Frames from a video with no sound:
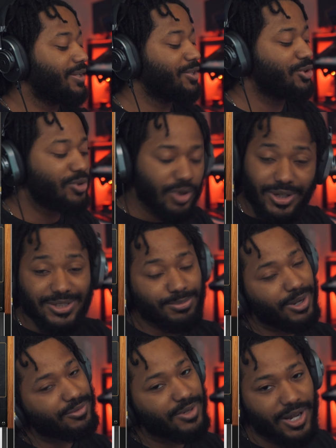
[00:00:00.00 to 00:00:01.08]
you know that's
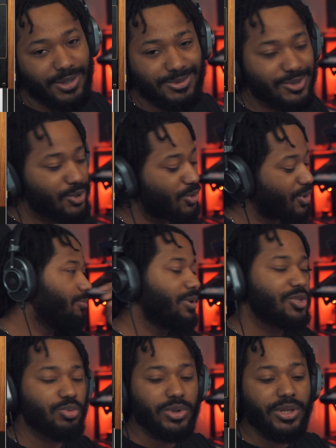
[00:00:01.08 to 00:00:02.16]
my vibe. So, but
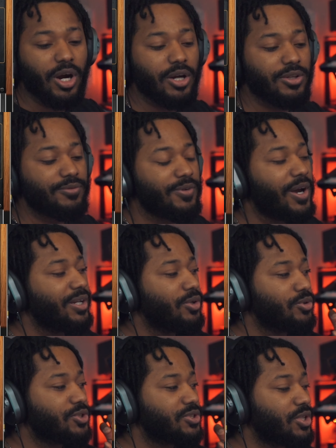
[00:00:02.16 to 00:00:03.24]
it's really hard to find
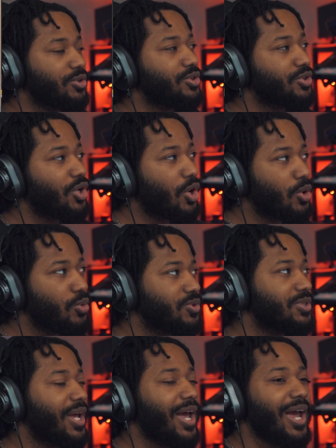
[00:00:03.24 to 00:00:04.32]
those certain
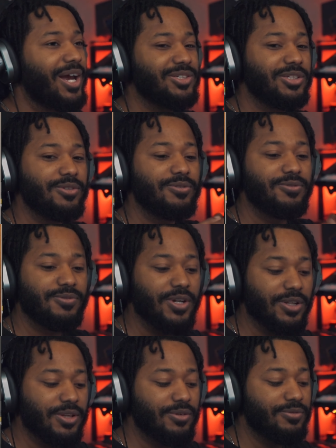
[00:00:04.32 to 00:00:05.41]
tones that actually
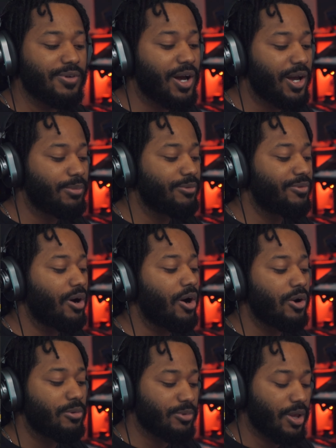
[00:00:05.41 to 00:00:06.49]
fit the vibe of
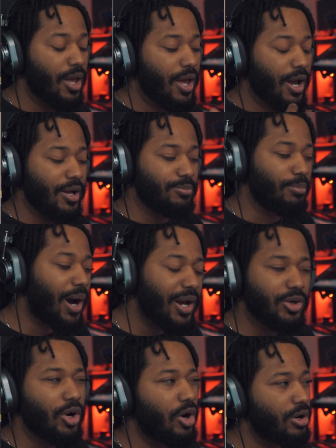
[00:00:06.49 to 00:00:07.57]

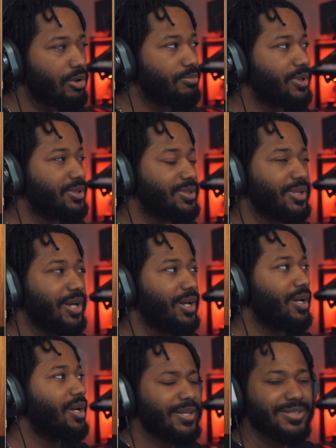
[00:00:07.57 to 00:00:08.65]
modern R&B
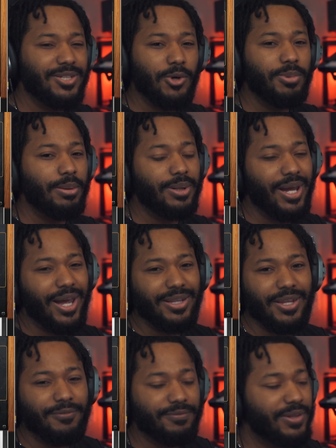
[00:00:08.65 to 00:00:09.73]
today, and still be able to add
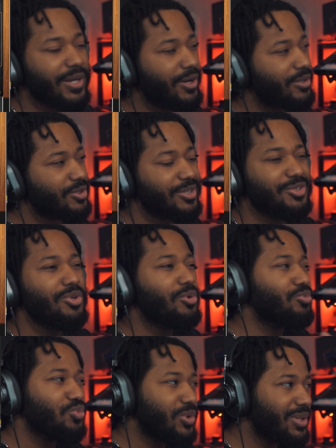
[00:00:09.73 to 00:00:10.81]
that flair so that you
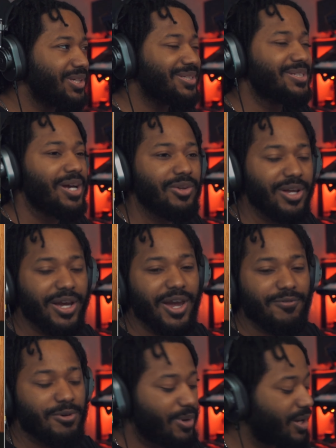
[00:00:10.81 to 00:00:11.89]
don't really sound like
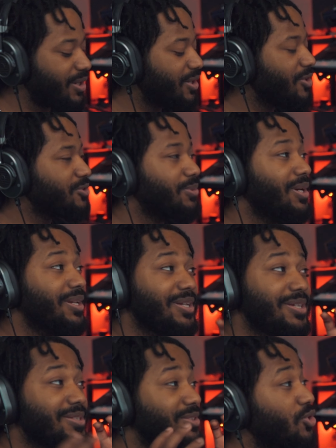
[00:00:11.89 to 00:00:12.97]
everybody else, man.
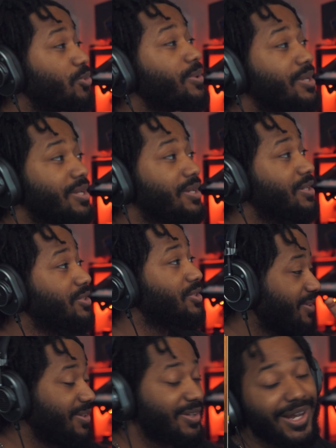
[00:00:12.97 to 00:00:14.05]
These Doobie keys,
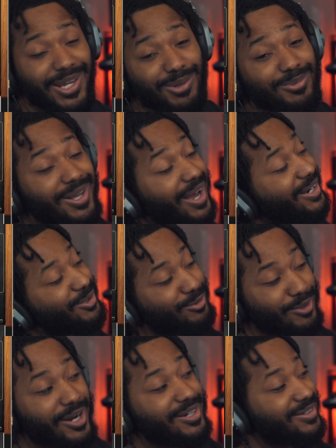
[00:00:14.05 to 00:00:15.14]
the name got it
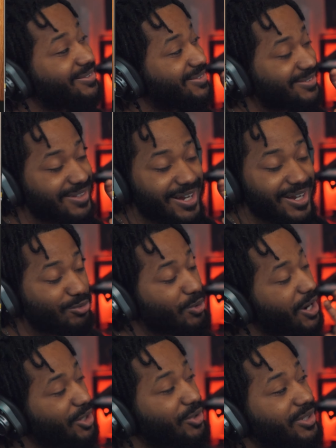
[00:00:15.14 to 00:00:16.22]
right, like
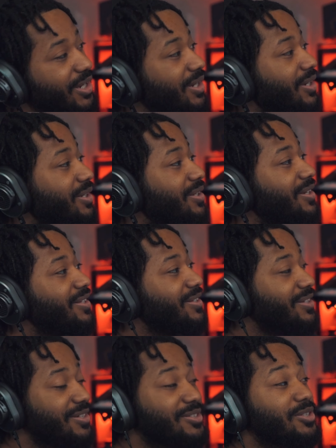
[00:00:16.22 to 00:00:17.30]
right on the head.
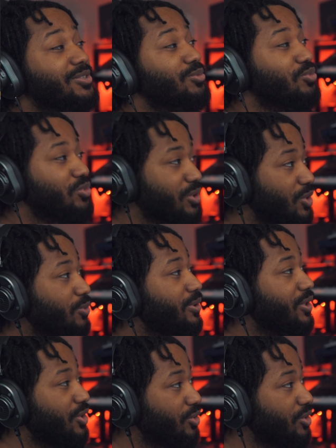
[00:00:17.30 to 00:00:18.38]
These are some real
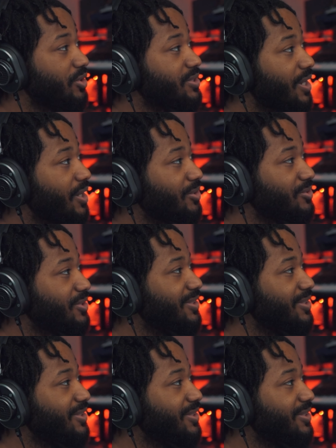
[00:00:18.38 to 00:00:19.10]
peculiar sounds. So